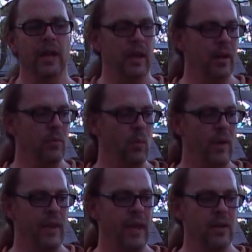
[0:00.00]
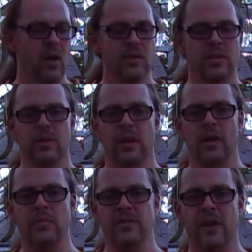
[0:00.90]
um, when they're not
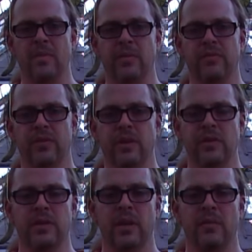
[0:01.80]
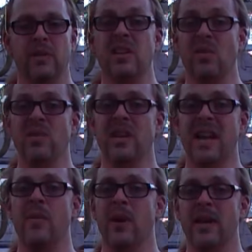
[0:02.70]
um, developing fruit, um, they don't need
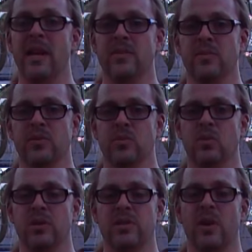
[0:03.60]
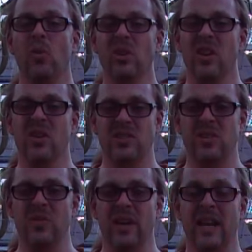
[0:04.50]
anywhere near as much water. So all you've got to
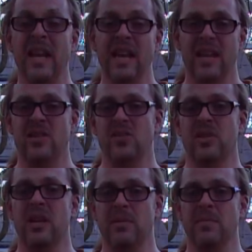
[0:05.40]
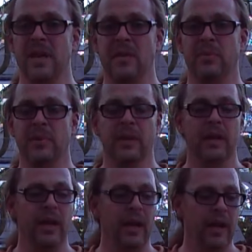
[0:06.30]
do really is just keep them damp.
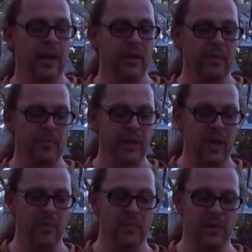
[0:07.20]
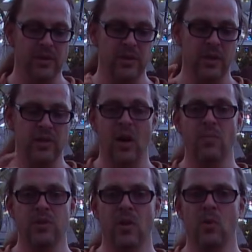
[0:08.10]
Um, you know, but uh,
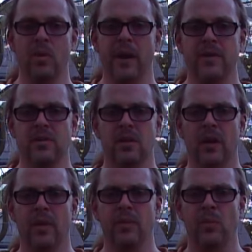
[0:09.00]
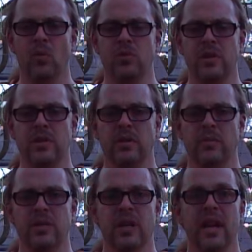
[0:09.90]
don't don't worry about um, the watering too
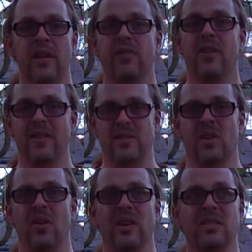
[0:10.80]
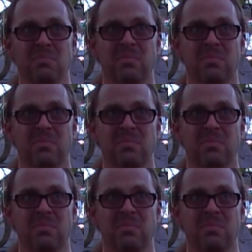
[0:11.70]
much. If they're outside,